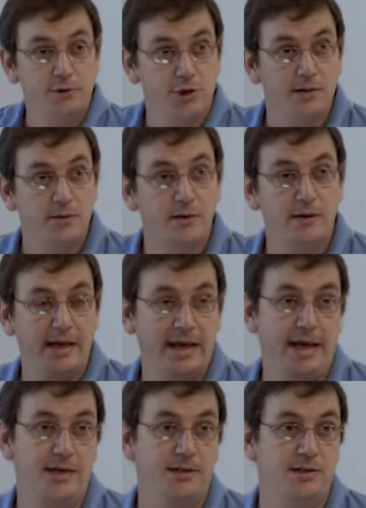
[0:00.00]
in general
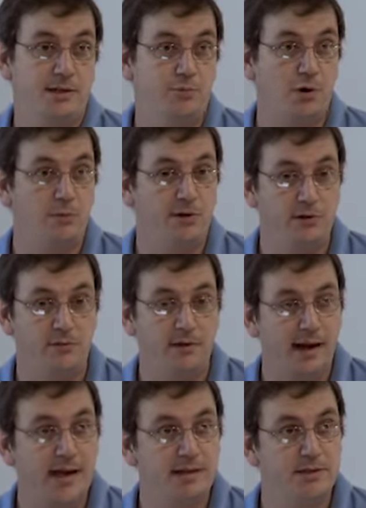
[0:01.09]
is a property of the
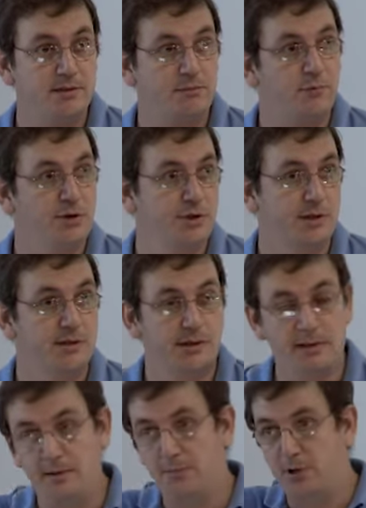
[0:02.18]
lens, which is the